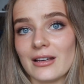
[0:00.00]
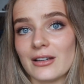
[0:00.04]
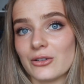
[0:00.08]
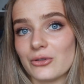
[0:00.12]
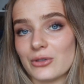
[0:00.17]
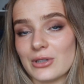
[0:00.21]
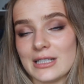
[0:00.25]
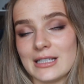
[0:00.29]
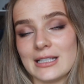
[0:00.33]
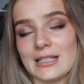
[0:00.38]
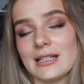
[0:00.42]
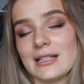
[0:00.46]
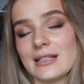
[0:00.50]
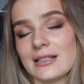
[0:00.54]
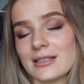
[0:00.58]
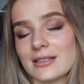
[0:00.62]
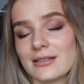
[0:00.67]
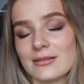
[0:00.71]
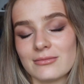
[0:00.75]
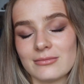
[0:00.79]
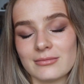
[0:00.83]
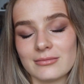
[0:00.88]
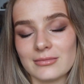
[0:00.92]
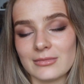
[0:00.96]

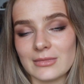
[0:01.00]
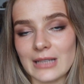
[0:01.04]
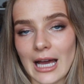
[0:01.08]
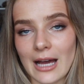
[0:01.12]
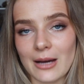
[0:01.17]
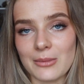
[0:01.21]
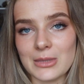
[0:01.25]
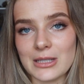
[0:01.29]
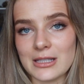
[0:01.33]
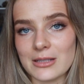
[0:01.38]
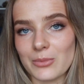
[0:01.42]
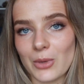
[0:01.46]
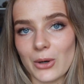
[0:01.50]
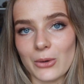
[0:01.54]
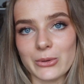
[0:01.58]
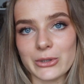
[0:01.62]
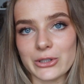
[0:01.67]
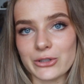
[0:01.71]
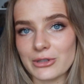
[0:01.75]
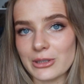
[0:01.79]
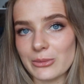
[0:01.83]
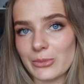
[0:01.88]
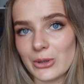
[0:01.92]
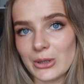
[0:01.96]
critiqued Gabbie's
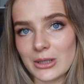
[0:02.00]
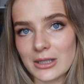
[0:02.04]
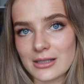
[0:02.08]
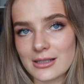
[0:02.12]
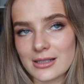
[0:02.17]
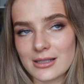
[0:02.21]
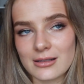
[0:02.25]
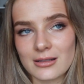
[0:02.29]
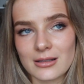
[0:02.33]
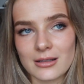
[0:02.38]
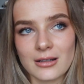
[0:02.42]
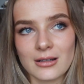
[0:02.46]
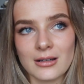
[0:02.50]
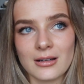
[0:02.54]
poetry books,